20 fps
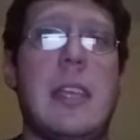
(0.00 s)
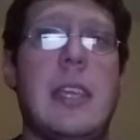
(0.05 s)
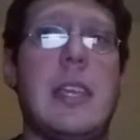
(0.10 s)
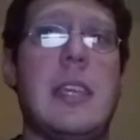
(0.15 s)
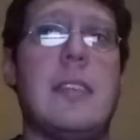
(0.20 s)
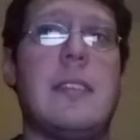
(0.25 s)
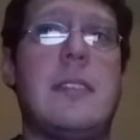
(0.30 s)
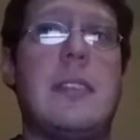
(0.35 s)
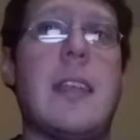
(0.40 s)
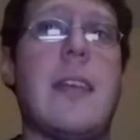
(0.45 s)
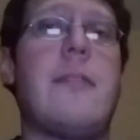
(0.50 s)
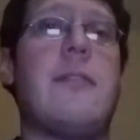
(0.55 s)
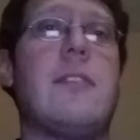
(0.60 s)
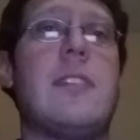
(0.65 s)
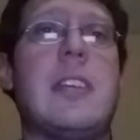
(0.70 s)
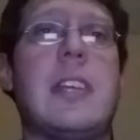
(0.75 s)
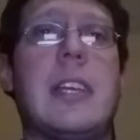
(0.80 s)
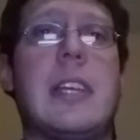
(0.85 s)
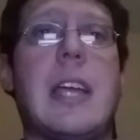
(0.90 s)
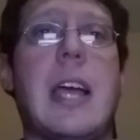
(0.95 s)
is
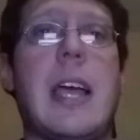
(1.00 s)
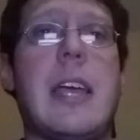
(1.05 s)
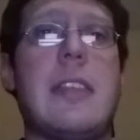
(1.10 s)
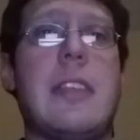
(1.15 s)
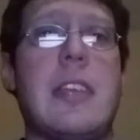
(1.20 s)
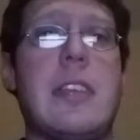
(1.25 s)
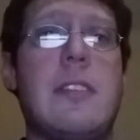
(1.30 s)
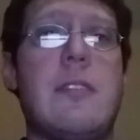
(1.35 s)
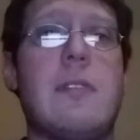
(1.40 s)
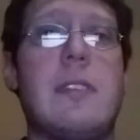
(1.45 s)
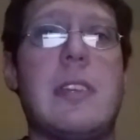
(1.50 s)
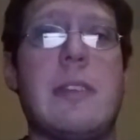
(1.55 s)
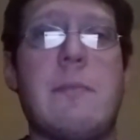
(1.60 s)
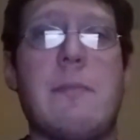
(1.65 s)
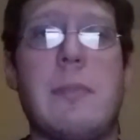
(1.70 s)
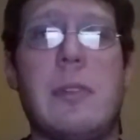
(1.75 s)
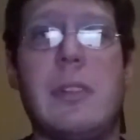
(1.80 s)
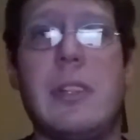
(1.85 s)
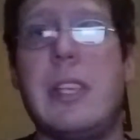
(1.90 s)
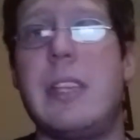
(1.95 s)
definitely a guy that you can
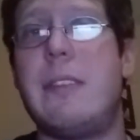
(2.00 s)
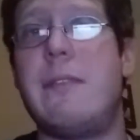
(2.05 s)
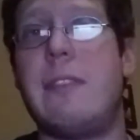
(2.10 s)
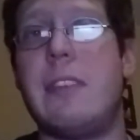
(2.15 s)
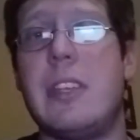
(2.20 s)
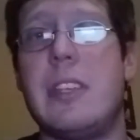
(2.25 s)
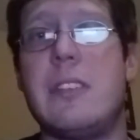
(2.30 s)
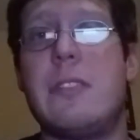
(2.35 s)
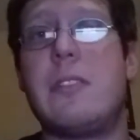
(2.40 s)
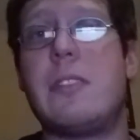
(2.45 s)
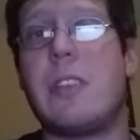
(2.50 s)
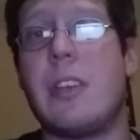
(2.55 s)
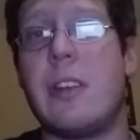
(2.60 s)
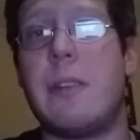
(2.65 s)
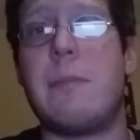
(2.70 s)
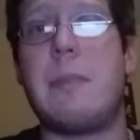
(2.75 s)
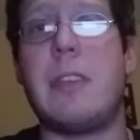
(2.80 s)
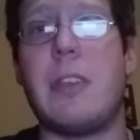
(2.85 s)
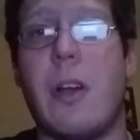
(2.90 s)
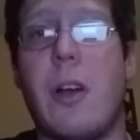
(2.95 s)
believe is going
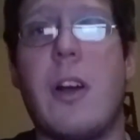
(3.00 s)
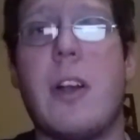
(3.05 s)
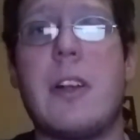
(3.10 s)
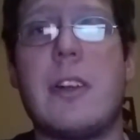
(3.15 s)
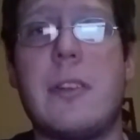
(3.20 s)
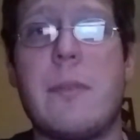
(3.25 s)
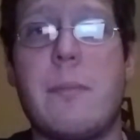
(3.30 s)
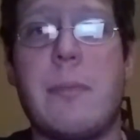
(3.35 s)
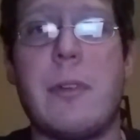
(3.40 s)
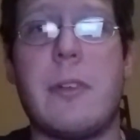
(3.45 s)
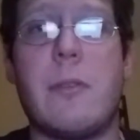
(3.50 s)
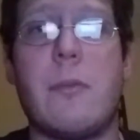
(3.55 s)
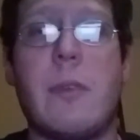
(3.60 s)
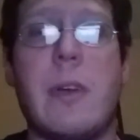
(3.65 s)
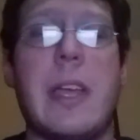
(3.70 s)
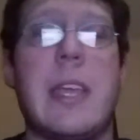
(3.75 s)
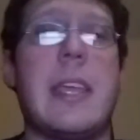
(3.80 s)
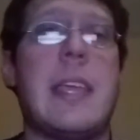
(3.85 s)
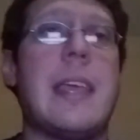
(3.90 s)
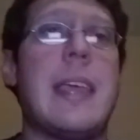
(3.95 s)
to be hard to put
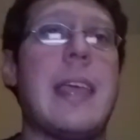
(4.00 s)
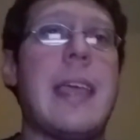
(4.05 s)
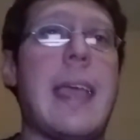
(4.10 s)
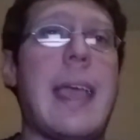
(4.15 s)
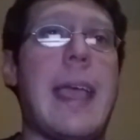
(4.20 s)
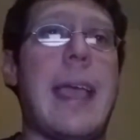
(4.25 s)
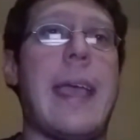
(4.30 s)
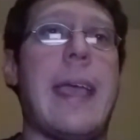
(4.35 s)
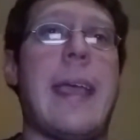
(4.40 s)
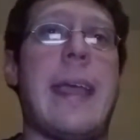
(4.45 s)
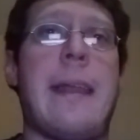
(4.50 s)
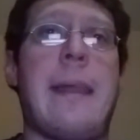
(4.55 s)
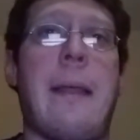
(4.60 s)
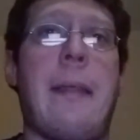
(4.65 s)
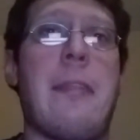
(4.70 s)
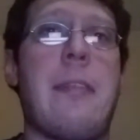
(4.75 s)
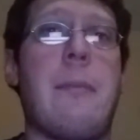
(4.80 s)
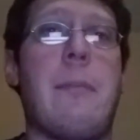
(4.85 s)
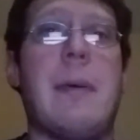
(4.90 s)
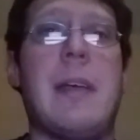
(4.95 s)
away. And
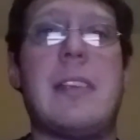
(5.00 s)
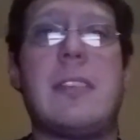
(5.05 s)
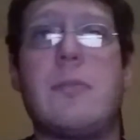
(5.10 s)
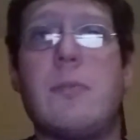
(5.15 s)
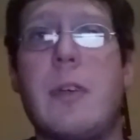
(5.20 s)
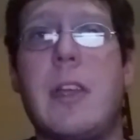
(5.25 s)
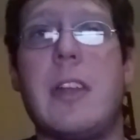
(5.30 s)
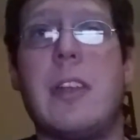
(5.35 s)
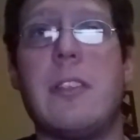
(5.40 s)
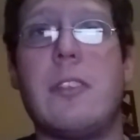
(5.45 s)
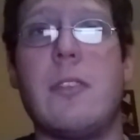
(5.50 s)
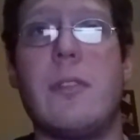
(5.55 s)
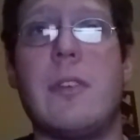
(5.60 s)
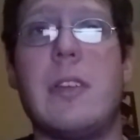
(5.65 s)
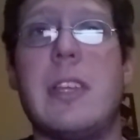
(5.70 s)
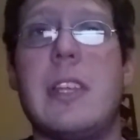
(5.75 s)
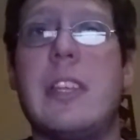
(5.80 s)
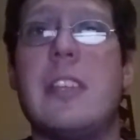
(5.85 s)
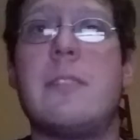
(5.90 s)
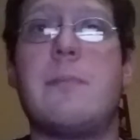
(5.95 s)
the best way to do
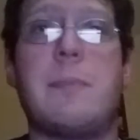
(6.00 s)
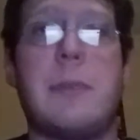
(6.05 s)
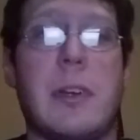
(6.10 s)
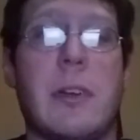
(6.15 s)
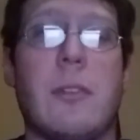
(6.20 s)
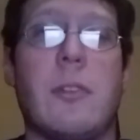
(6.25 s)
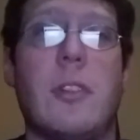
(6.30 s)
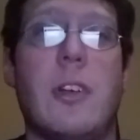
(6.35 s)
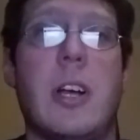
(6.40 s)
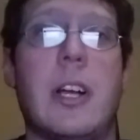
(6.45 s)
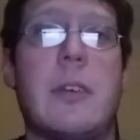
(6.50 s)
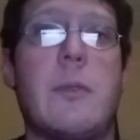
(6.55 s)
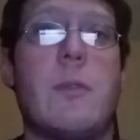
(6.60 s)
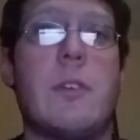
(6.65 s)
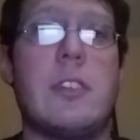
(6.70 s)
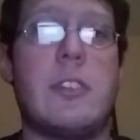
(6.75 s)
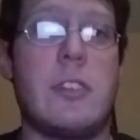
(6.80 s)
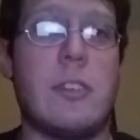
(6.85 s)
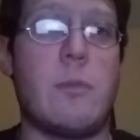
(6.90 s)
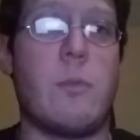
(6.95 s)
it is pure luck,
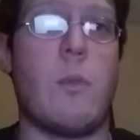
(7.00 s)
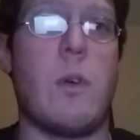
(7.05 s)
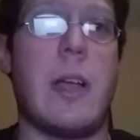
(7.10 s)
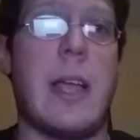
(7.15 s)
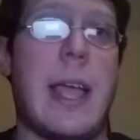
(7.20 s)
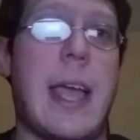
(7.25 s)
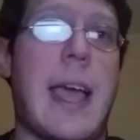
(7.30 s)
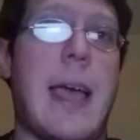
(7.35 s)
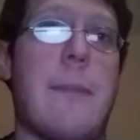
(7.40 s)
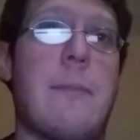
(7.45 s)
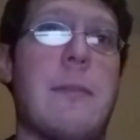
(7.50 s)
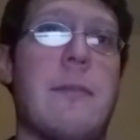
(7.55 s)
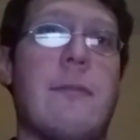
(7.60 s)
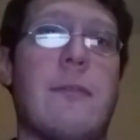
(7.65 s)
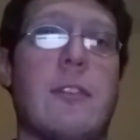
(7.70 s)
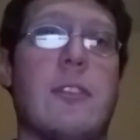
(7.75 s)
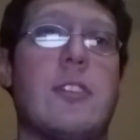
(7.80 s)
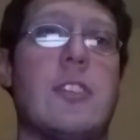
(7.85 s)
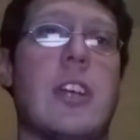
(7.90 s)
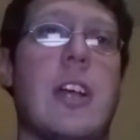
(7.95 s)
which is what happened
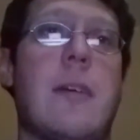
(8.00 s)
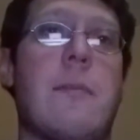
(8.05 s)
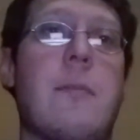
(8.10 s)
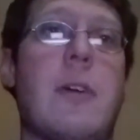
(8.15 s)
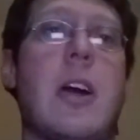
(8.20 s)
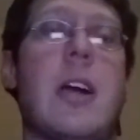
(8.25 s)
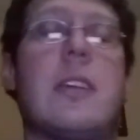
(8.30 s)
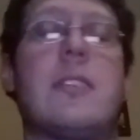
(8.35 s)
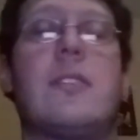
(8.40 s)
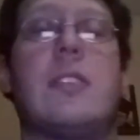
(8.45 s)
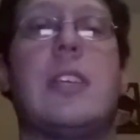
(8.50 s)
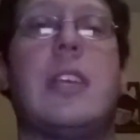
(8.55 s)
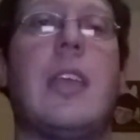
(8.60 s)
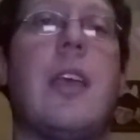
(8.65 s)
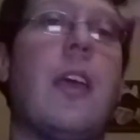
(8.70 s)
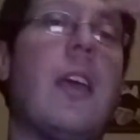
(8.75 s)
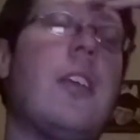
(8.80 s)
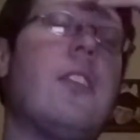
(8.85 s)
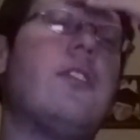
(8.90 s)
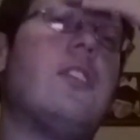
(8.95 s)
for Jon Moxley.
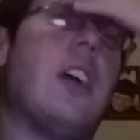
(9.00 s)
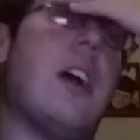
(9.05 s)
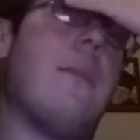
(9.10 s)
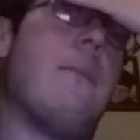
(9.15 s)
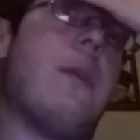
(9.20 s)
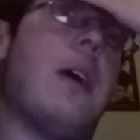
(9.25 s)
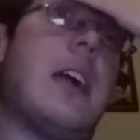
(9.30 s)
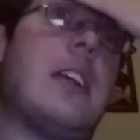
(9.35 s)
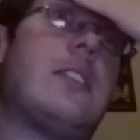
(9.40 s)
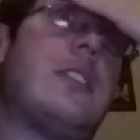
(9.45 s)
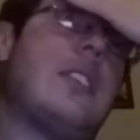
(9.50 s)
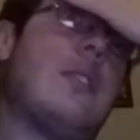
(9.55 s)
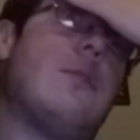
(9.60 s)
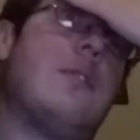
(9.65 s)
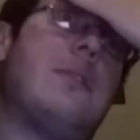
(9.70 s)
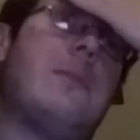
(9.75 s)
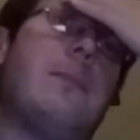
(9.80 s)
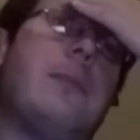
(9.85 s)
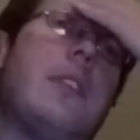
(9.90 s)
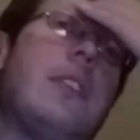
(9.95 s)
Jon Moxley
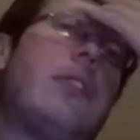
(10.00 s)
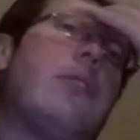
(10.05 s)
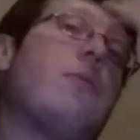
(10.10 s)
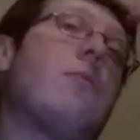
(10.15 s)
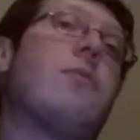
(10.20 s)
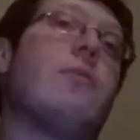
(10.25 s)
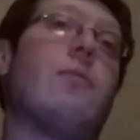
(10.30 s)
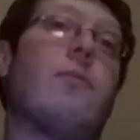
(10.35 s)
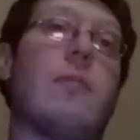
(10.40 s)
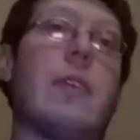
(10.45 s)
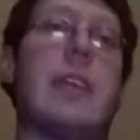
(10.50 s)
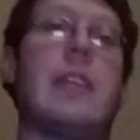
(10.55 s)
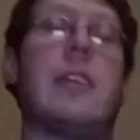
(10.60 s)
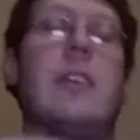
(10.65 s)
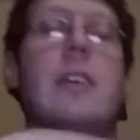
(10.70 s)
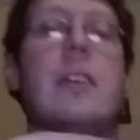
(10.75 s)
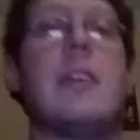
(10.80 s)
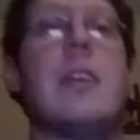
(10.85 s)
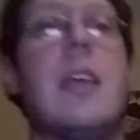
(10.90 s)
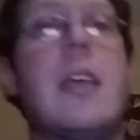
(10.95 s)
was put through the
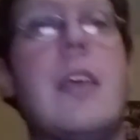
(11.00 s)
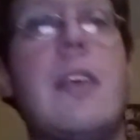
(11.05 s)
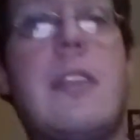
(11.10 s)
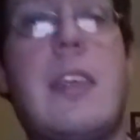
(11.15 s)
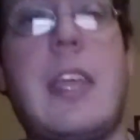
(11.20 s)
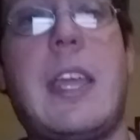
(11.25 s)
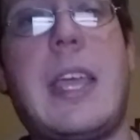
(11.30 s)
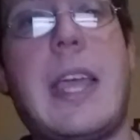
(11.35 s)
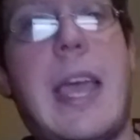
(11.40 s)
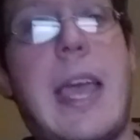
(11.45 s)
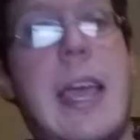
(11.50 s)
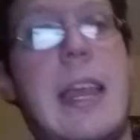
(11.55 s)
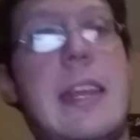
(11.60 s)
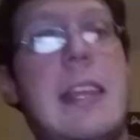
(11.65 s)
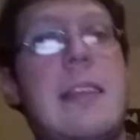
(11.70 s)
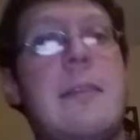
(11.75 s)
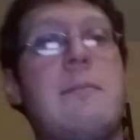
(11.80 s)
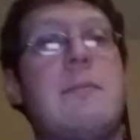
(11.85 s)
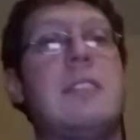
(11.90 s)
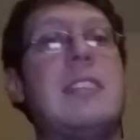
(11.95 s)
ringer. They had
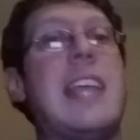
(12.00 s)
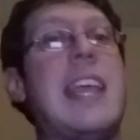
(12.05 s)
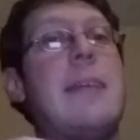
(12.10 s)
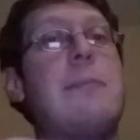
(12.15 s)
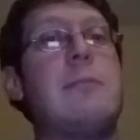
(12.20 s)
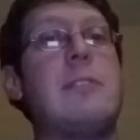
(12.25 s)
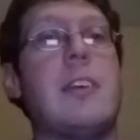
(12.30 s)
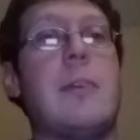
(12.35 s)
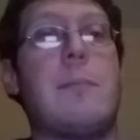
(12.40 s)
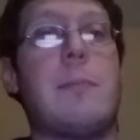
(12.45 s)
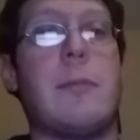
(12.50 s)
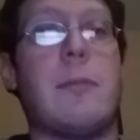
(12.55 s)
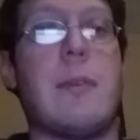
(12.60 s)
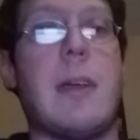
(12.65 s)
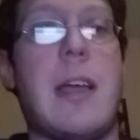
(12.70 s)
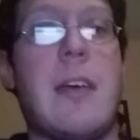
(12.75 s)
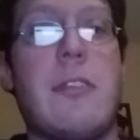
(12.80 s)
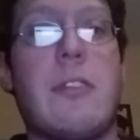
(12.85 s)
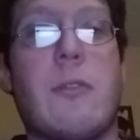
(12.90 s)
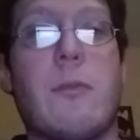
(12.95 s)
him taped up
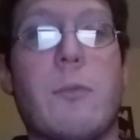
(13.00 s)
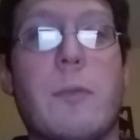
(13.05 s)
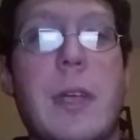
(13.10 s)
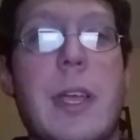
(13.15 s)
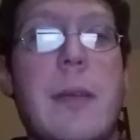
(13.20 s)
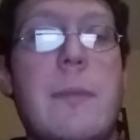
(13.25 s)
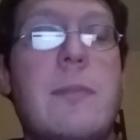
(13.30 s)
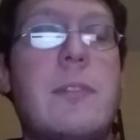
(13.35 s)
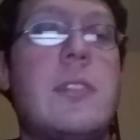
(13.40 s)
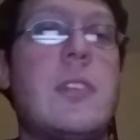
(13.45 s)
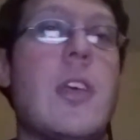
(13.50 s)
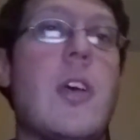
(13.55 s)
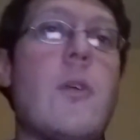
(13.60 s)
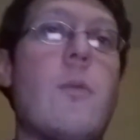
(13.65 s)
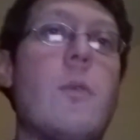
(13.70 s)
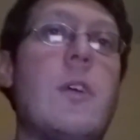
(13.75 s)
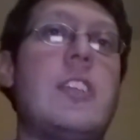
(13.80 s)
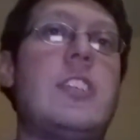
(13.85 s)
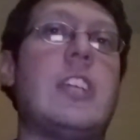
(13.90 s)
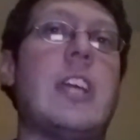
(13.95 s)
around the ribs,
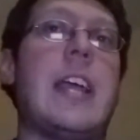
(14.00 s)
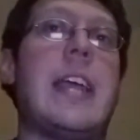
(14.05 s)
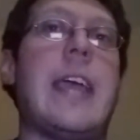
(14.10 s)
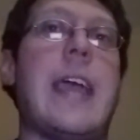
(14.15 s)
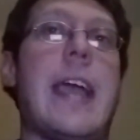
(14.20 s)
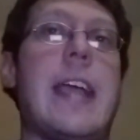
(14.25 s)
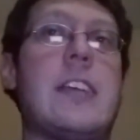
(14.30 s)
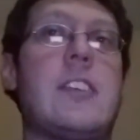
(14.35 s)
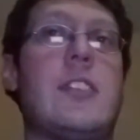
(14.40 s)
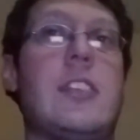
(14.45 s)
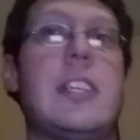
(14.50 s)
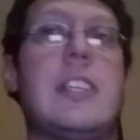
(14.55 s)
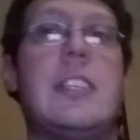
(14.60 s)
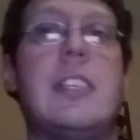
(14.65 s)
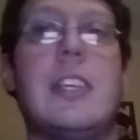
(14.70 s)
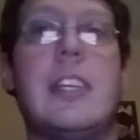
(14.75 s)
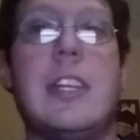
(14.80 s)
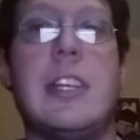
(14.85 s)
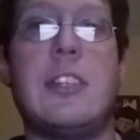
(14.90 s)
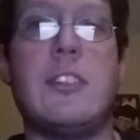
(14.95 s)
which I actually
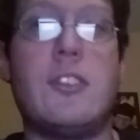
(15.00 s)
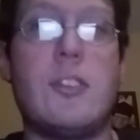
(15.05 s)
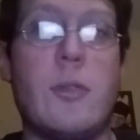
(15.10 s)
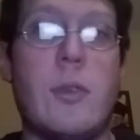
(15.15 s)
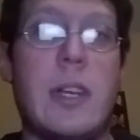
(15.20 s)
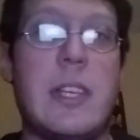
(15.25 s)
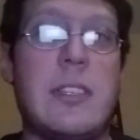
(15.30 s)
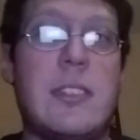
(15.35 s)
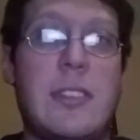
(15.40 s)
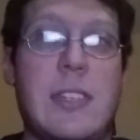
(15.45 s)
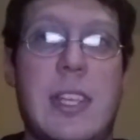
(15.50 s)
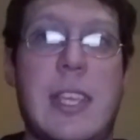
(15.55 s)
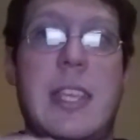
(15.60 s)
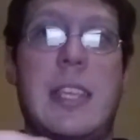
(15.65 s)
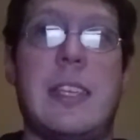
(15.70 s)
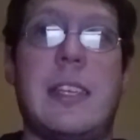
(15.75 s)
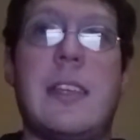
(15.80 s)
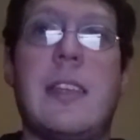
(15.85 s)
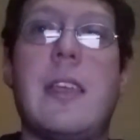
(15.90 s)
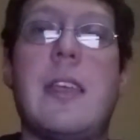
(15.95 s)
did enjoy
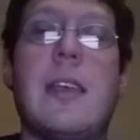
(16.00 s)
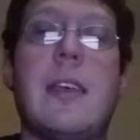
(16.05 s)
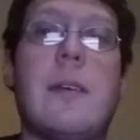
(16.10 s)
seeing.